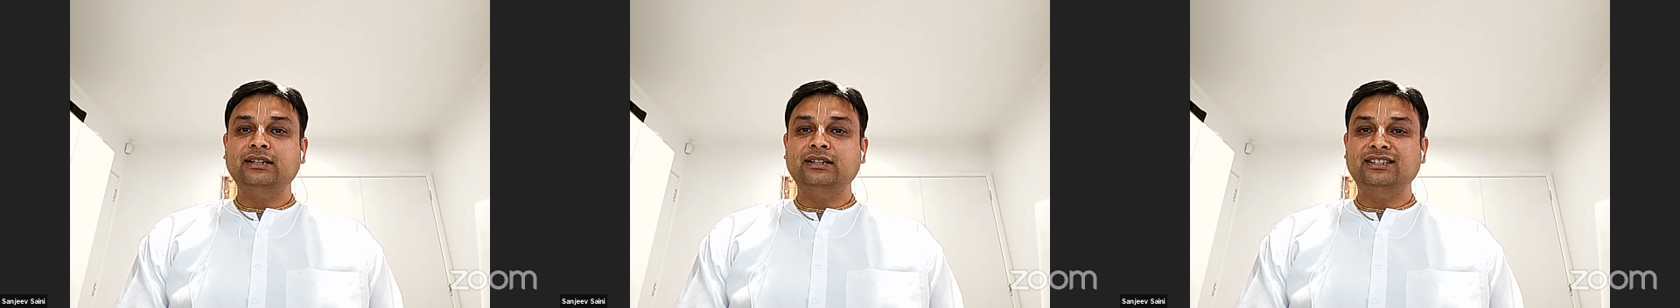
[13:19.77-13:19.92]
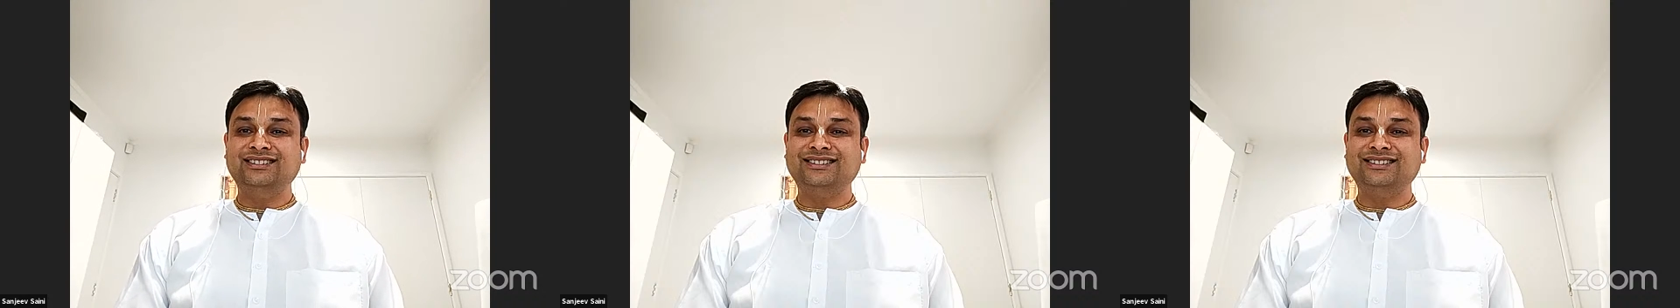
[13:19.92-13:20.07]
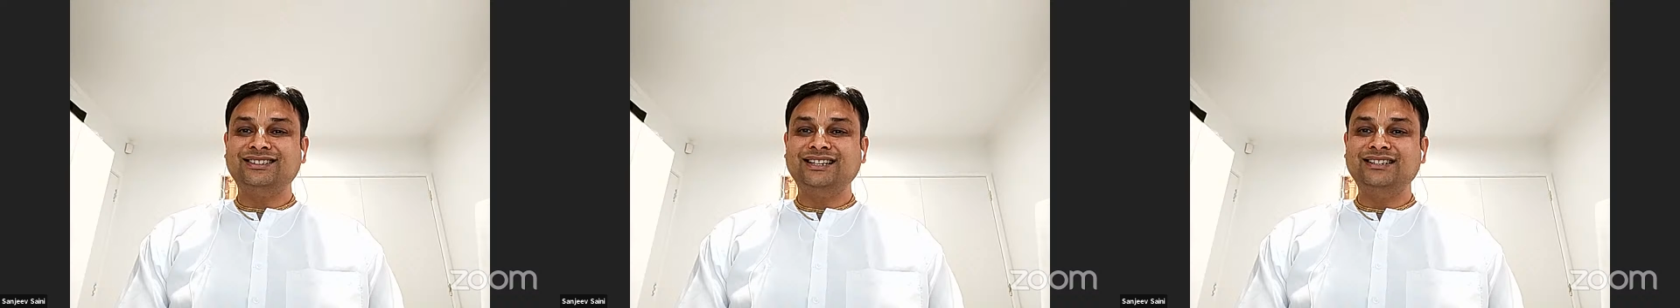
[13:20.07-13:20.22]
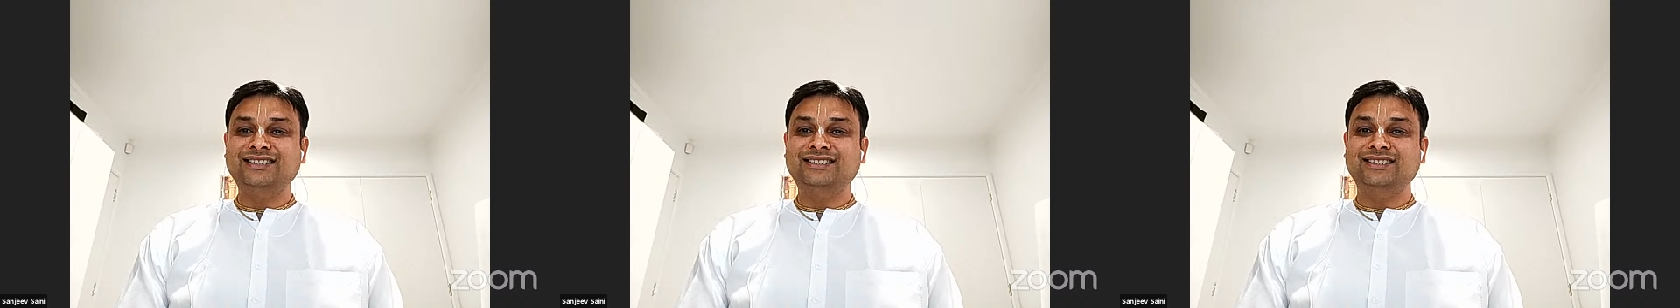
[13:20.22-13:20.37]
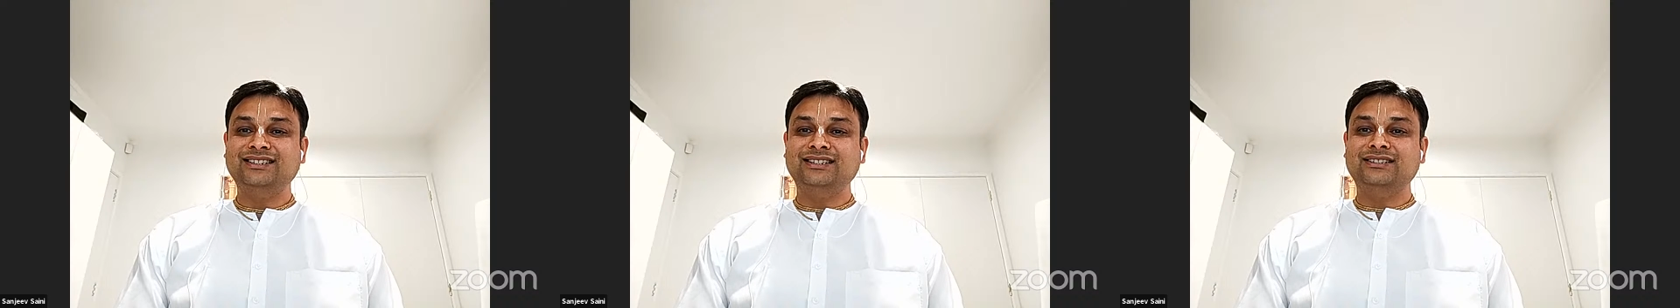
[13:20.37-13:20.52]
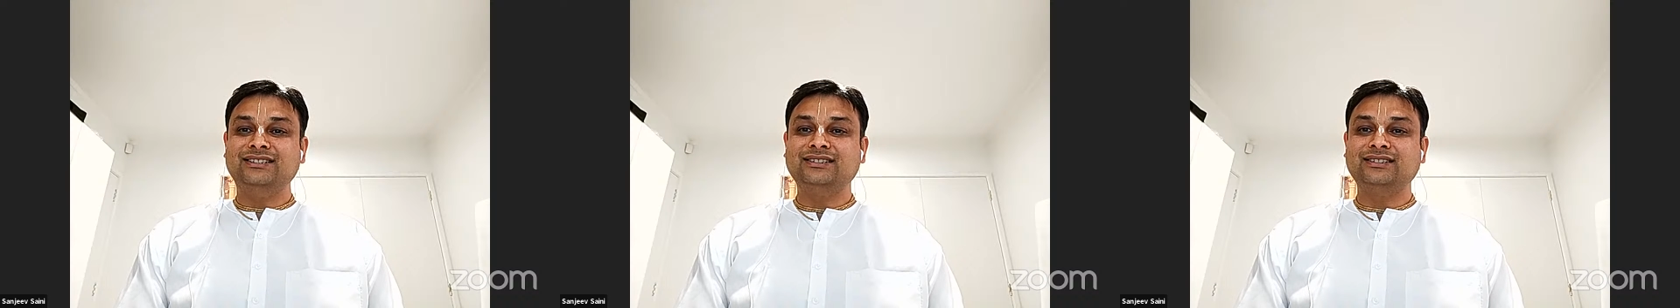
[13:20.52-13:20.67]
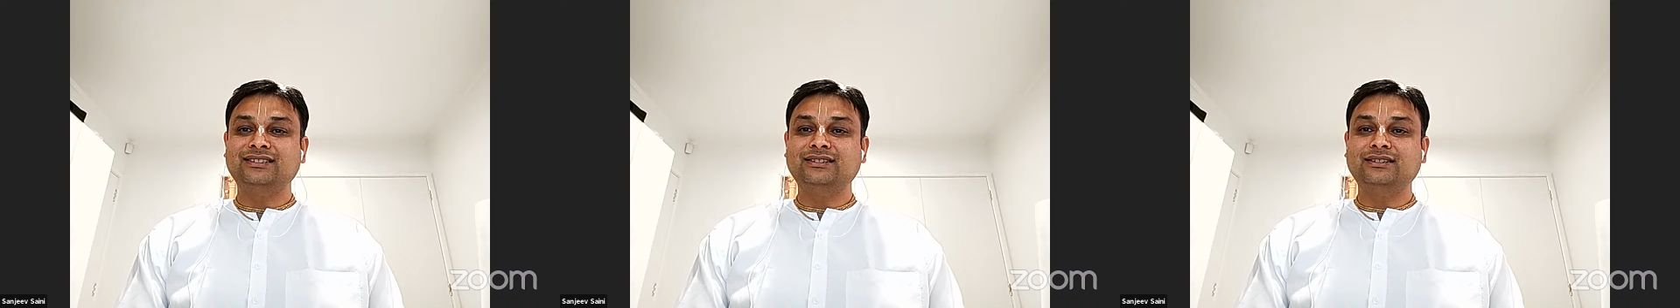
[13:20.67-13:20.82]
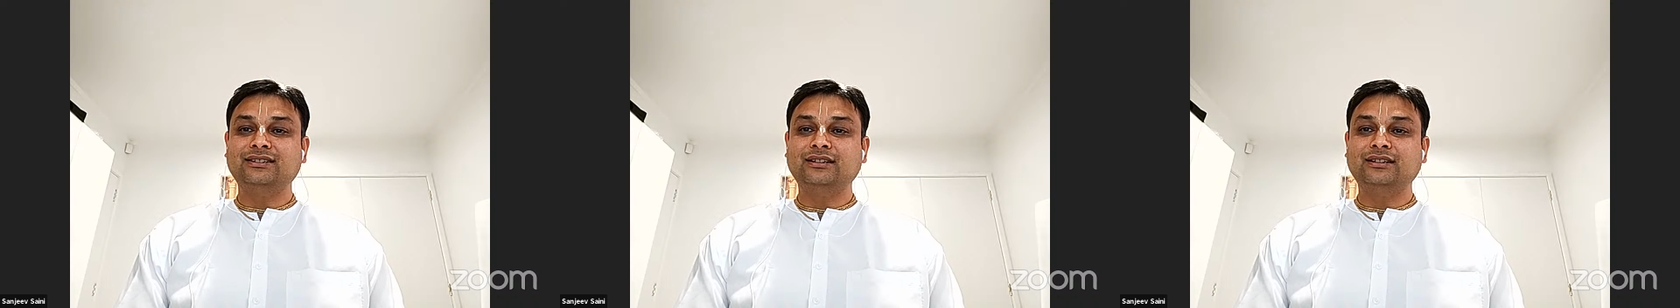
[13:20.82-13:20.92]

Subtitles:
his senses,